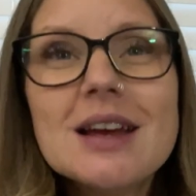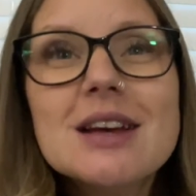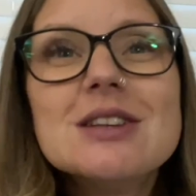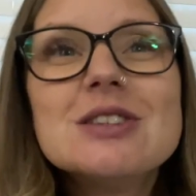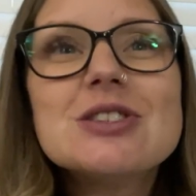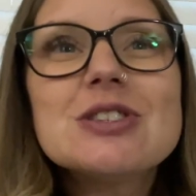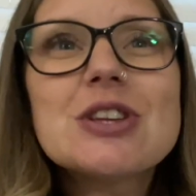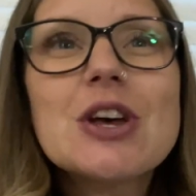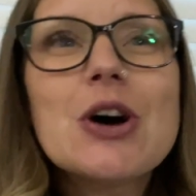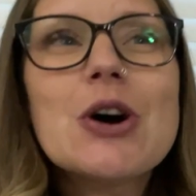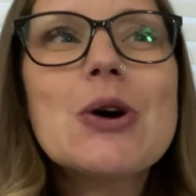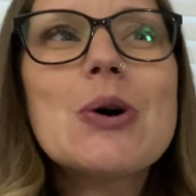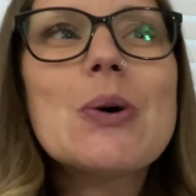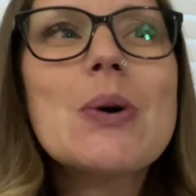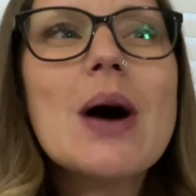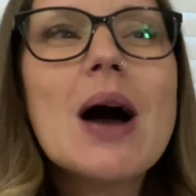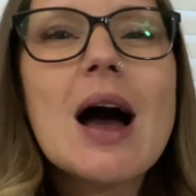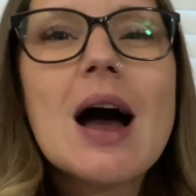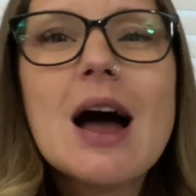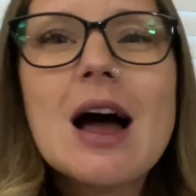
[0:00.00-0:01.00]

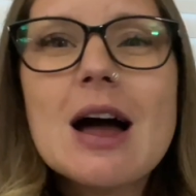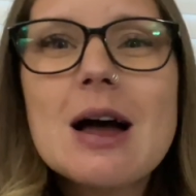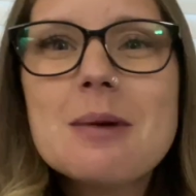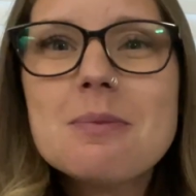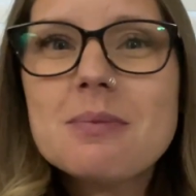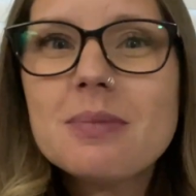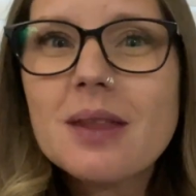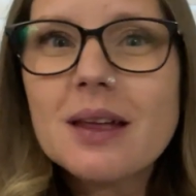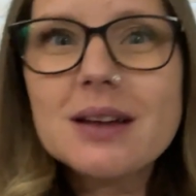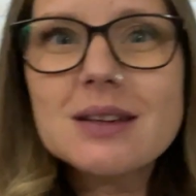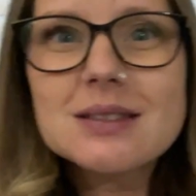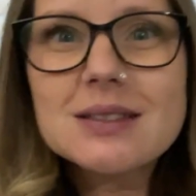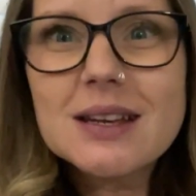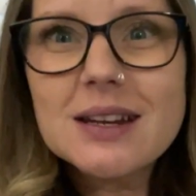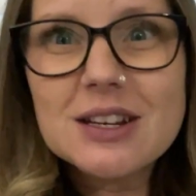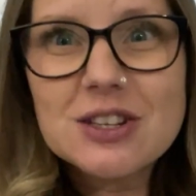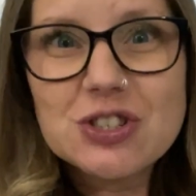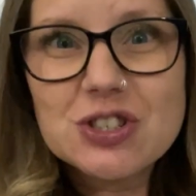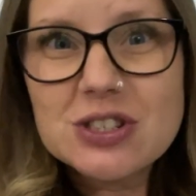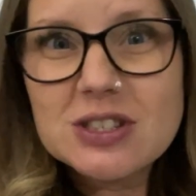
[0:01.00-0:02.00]
So, like I said,
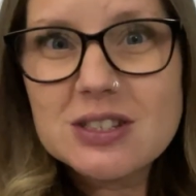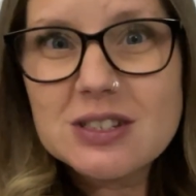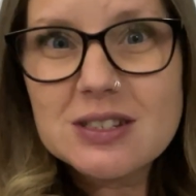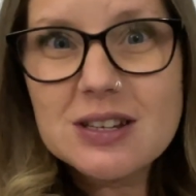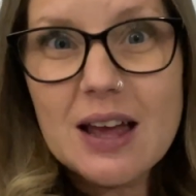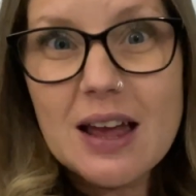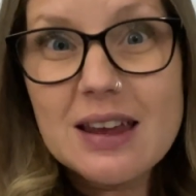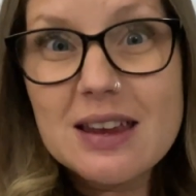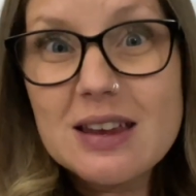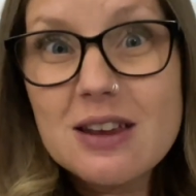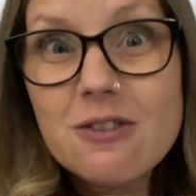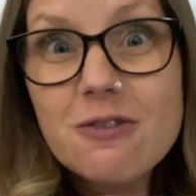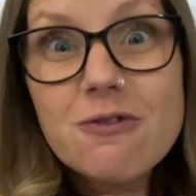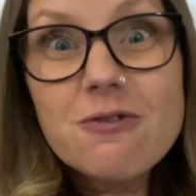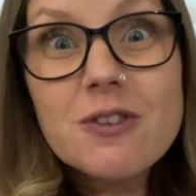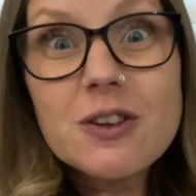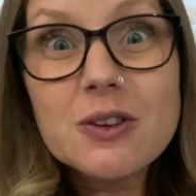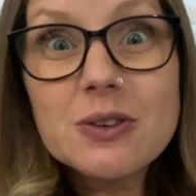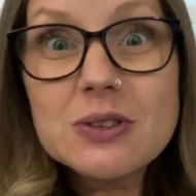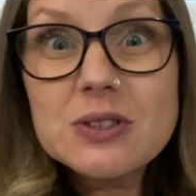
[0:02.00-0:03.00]
he
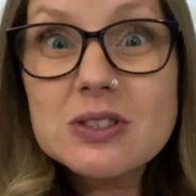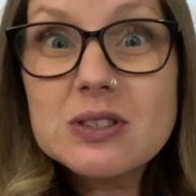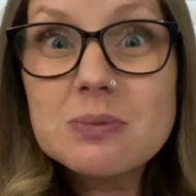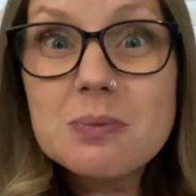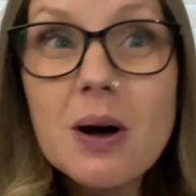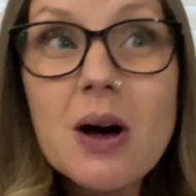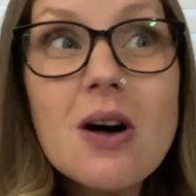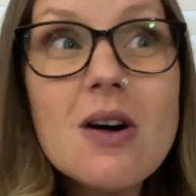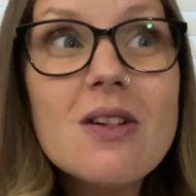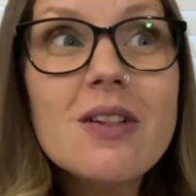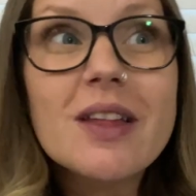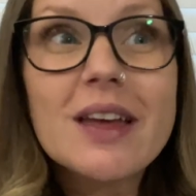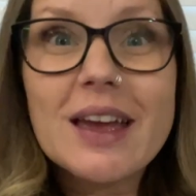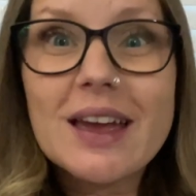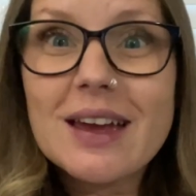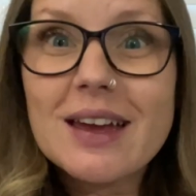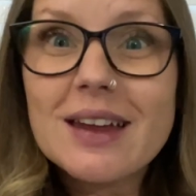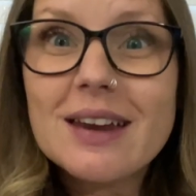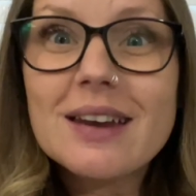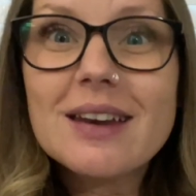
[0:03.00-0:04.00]
feels small,
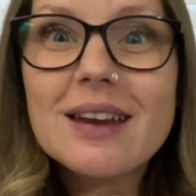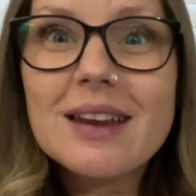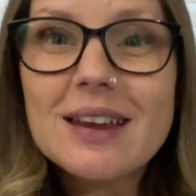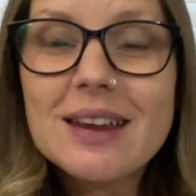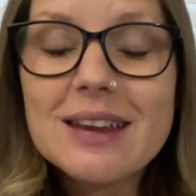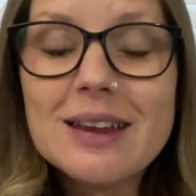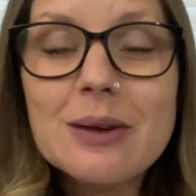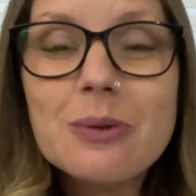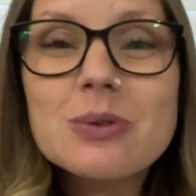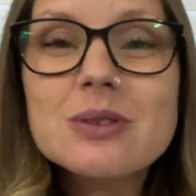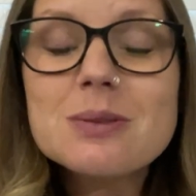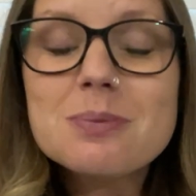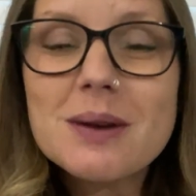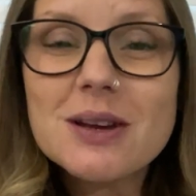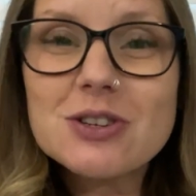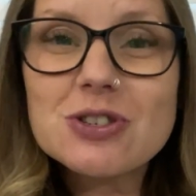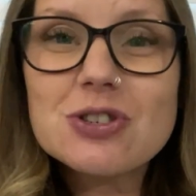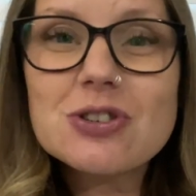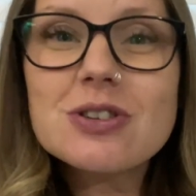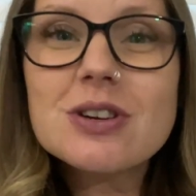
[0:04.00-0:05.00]
and he was
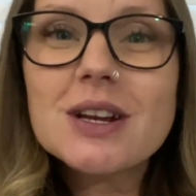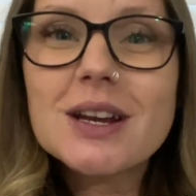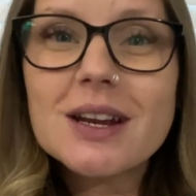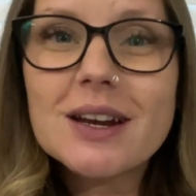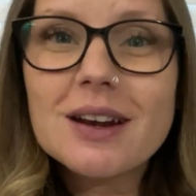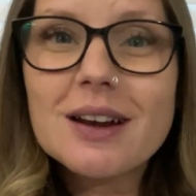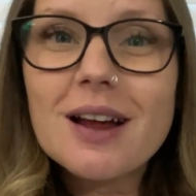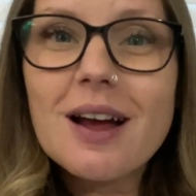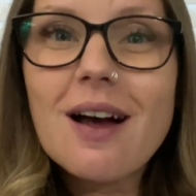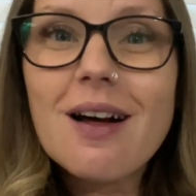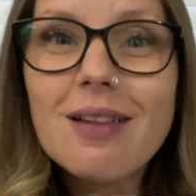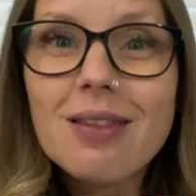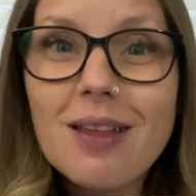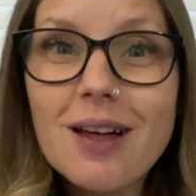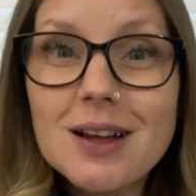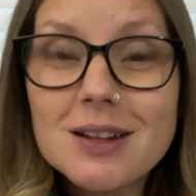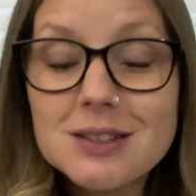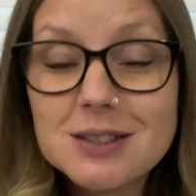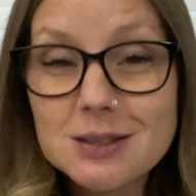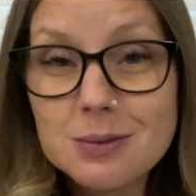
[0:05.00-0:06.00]
measuring a
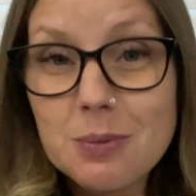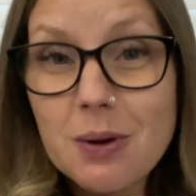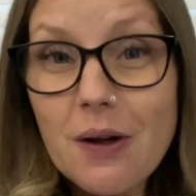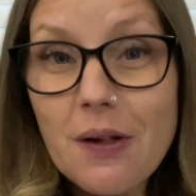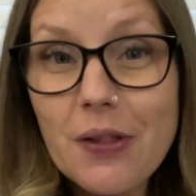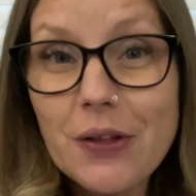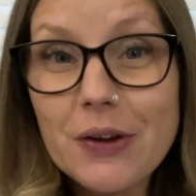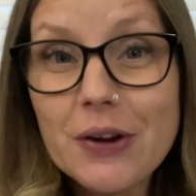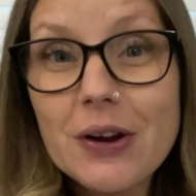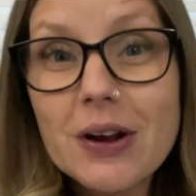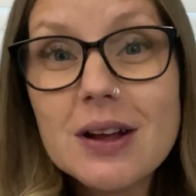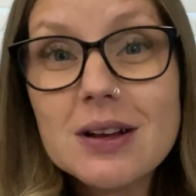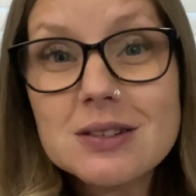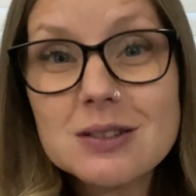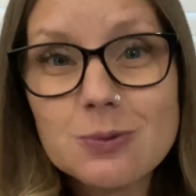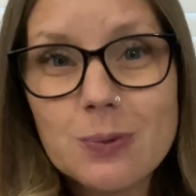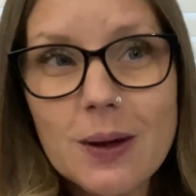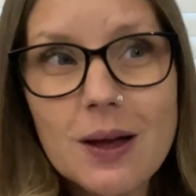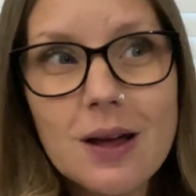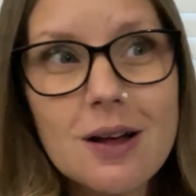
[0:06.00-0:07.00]
lot smaller
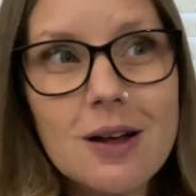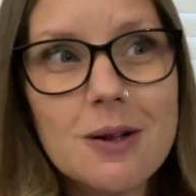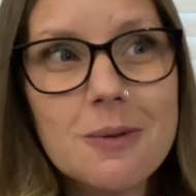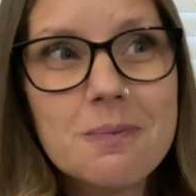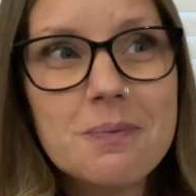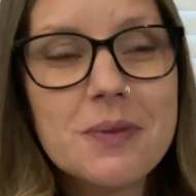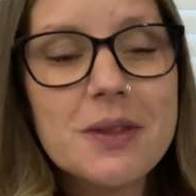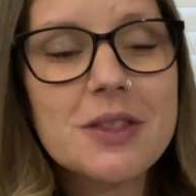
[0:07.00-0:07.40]
as well.